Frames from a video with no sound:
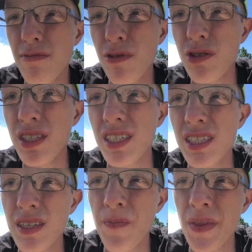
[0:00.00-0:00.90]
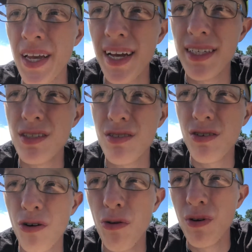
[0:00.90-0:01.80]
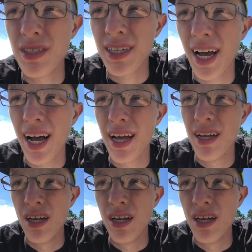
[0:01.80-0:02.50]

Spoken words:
versus his current one's got